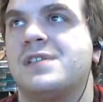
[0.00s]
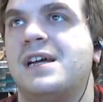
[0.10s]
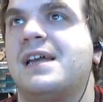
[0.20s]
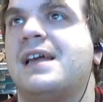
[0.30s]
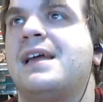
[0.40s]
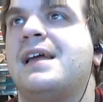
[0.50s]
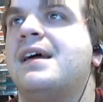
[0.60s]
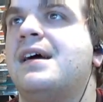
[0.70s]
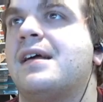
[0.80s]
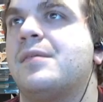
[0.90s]
I
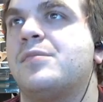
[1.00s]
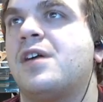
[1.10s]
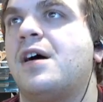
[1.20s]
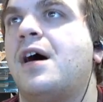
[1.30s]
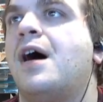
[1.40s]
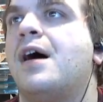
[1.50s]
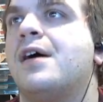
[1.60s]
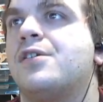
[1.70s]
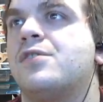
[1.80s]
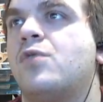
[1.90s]
I am
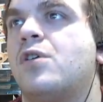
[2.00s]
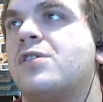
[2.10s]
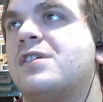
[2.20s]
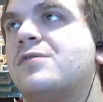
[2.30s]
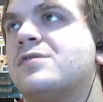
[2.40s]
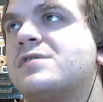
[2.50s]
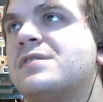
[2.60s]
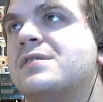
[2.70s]
tired of water levels.